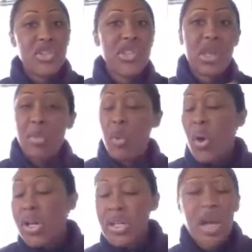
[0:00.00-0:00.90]
She's like, I've been
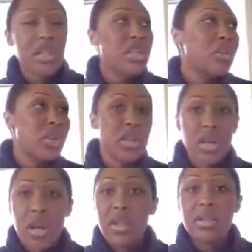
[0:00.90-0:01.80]
wanting to talk to you,
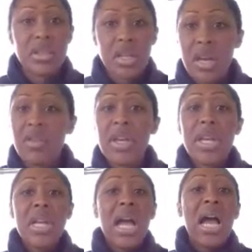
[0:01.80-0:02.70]
all this
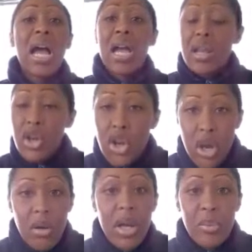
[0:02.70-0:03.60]
stuff. I
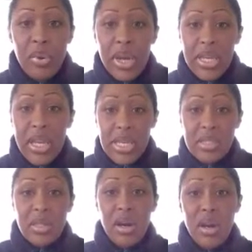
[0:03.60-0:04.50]
know how to pray. Yes,
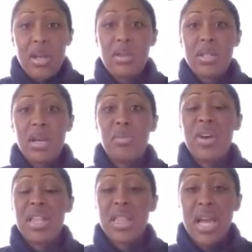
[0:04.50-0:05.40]
Zari knows how to
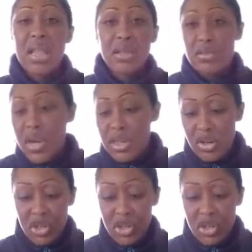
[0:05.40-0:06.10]
pray. Lila's right there.